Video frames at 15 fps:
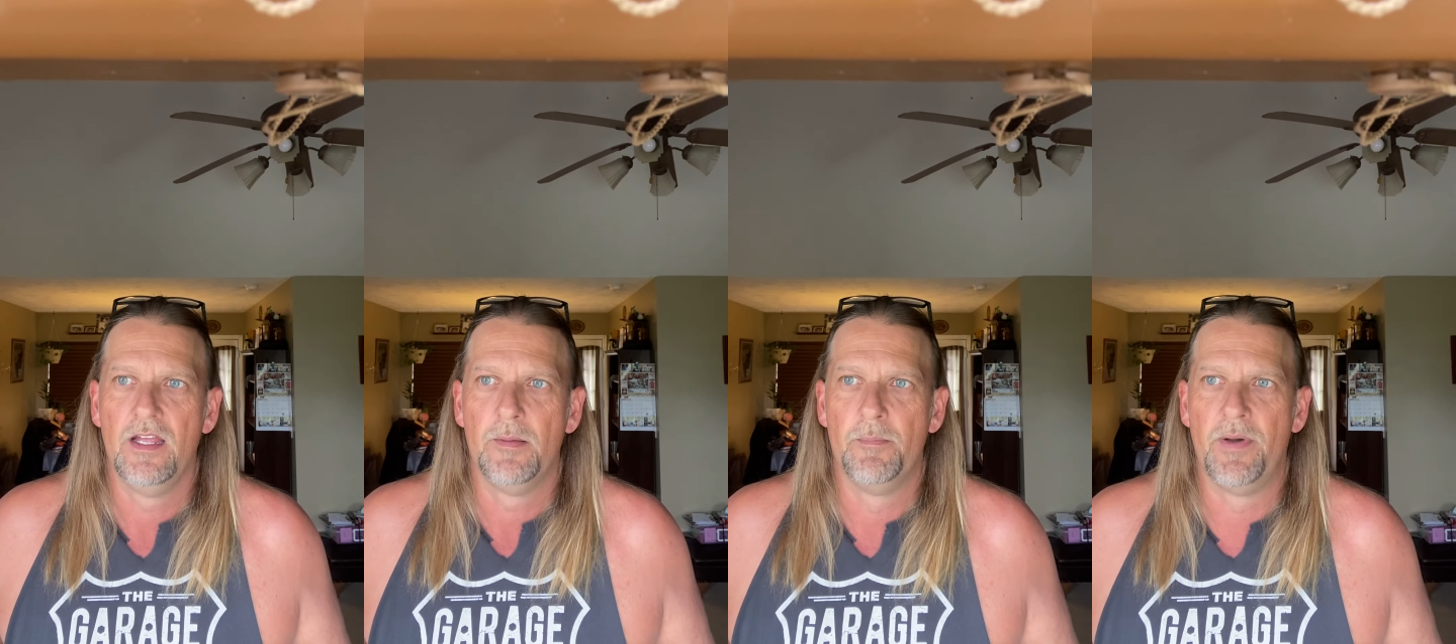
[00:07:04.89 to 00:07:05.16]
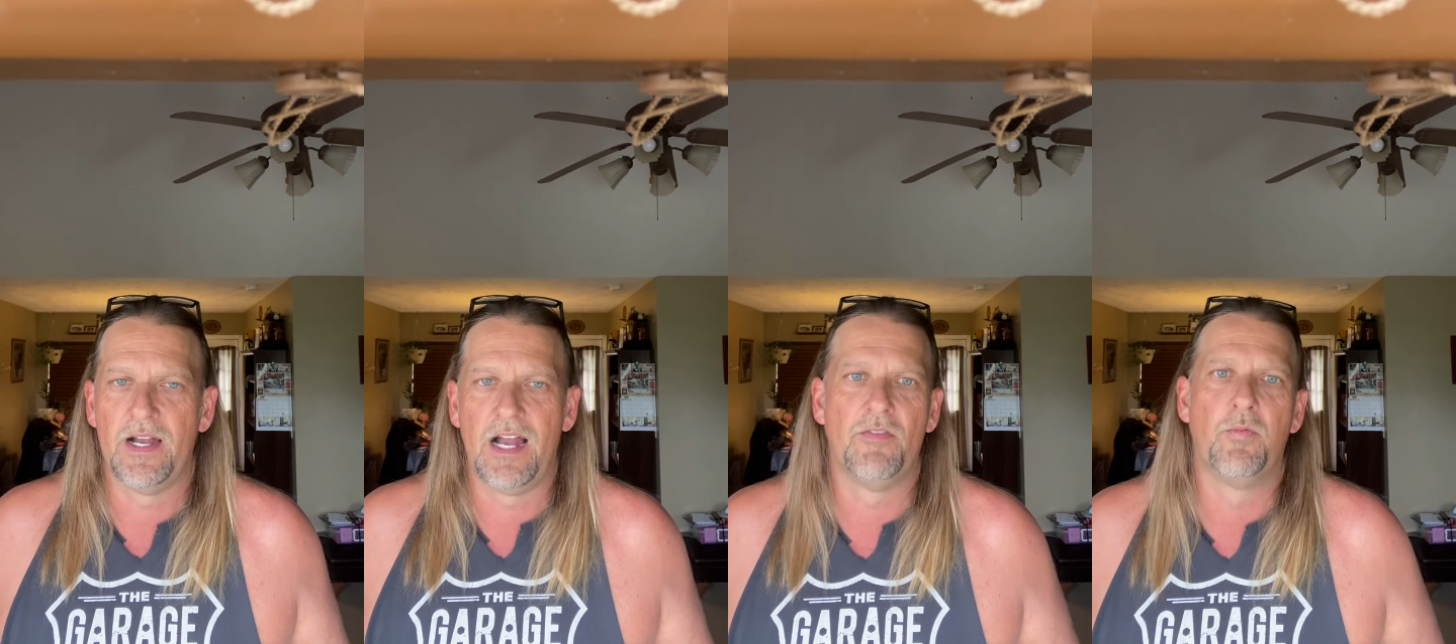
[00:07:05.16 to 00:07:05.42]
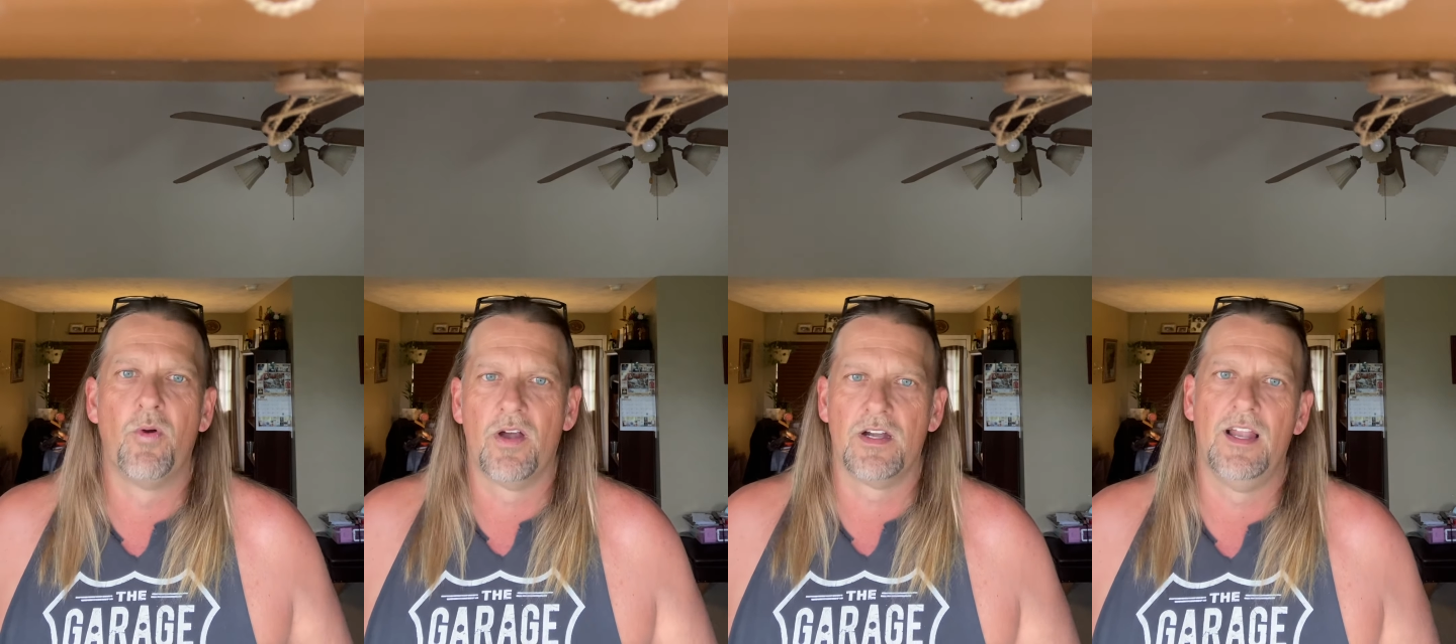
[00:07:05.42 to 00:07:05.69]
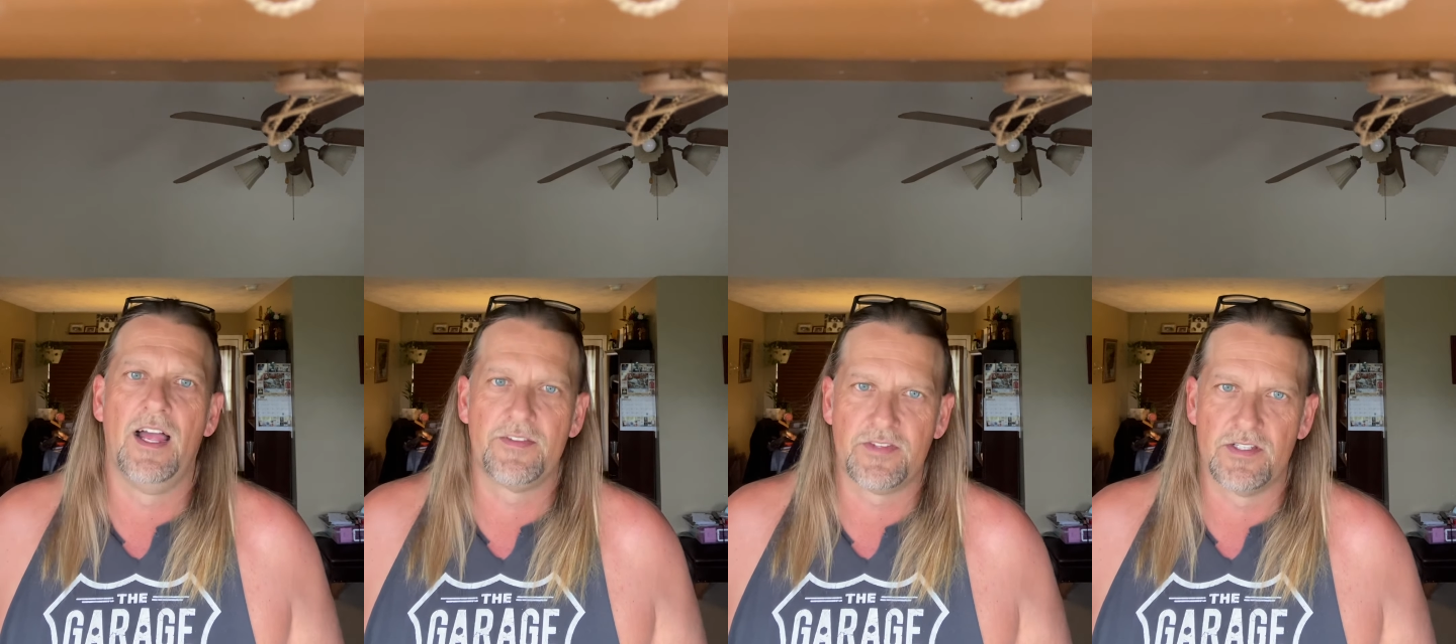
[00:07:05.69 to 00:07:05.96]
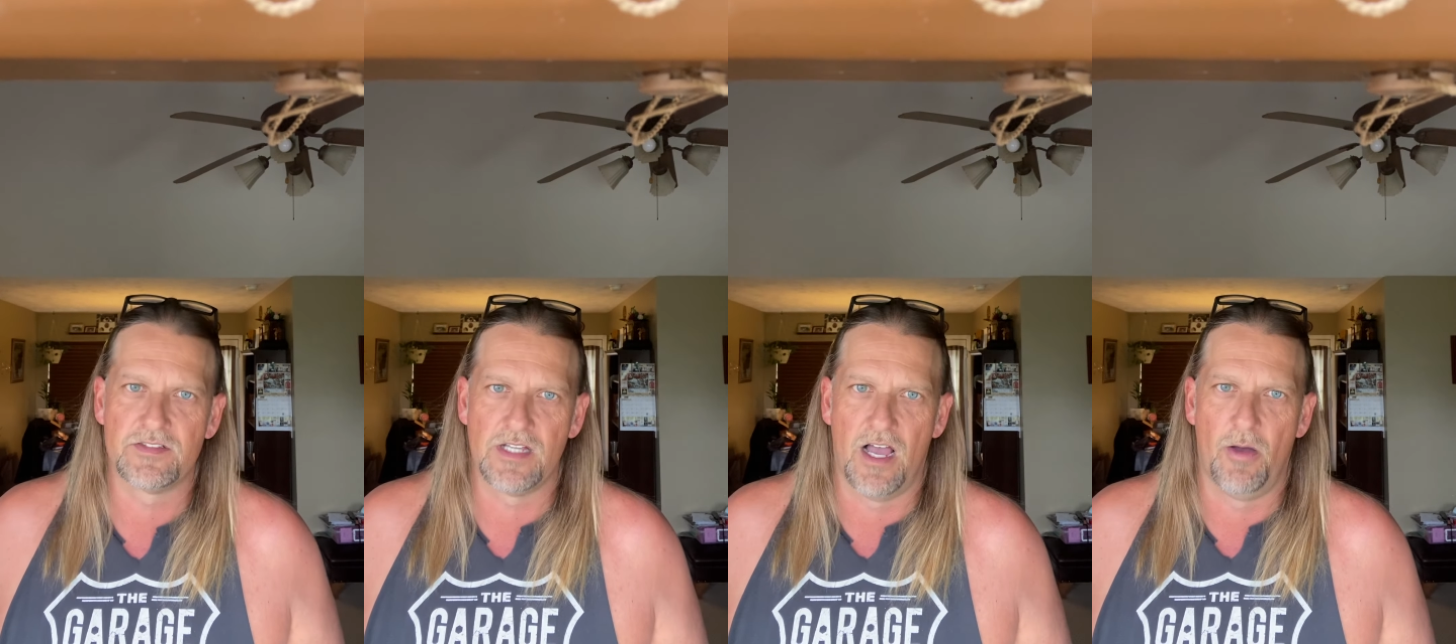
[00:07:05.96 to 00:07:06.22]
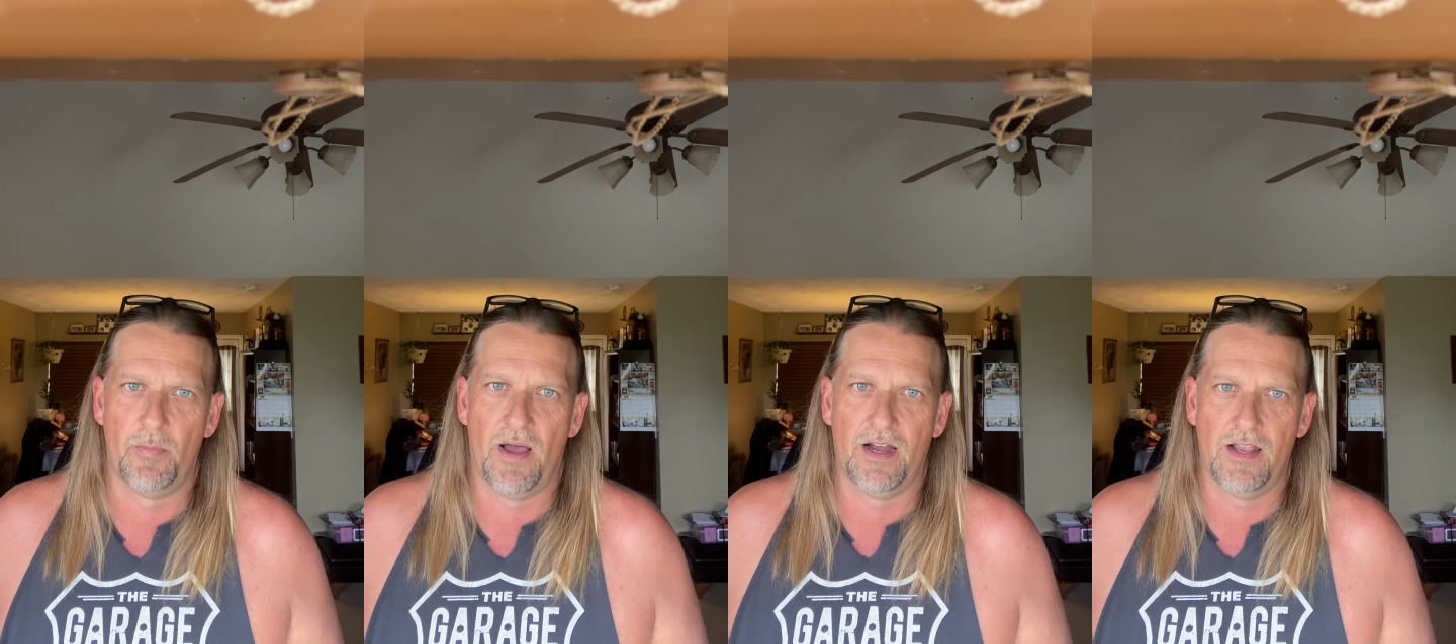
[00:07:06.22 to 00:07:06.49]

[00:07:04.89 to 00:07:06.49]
but I've worked like this all my